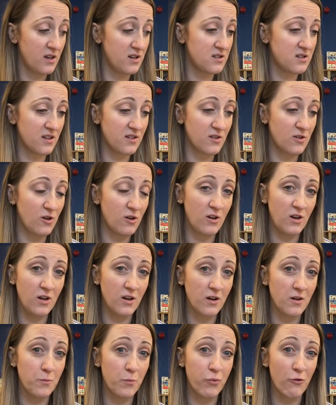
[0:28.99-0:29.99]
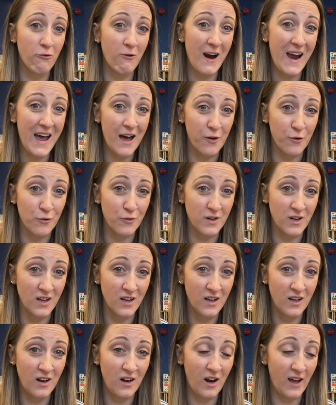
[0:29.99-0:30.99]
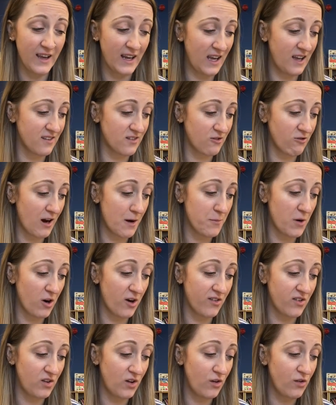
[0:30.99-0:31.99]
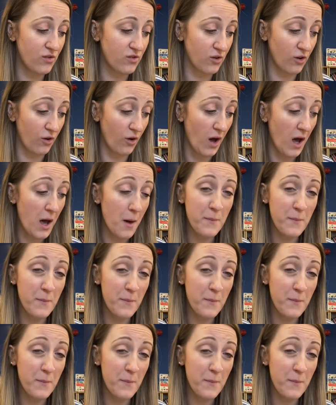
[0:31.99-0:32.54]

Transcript: does not look brown like his grandma is used to,